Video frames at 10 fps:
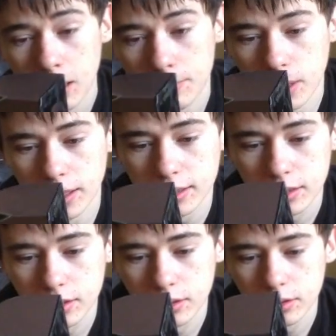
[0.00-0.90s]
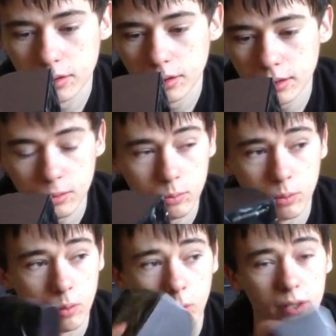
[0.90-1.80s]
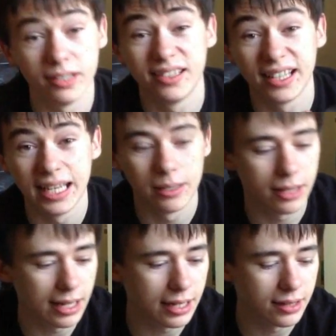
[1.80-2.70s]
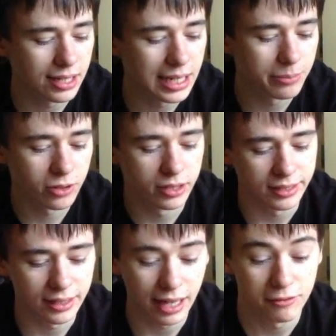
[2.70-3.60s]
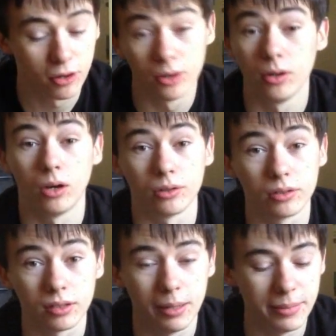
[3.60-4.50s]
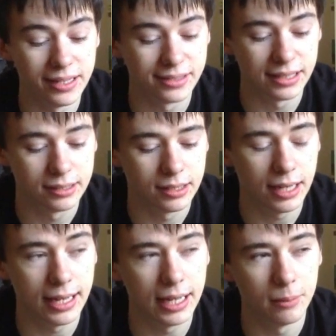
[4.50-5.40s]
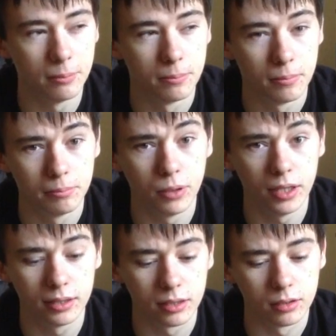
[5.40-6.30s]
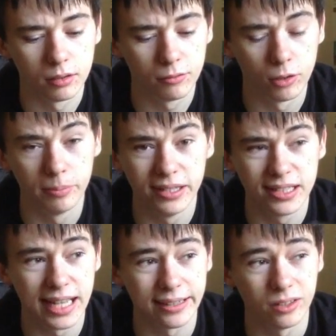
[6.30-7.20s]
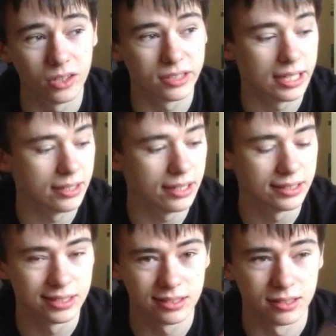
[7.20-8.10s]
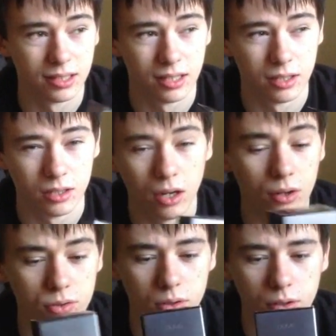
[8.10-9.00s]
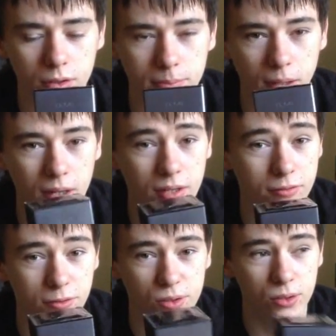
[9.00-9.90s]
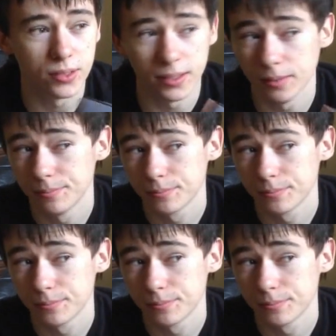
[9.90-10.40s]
But what is the game? Like, the games on it I've heard aren't amazing. But for a piece of technology that's under £100 for you to,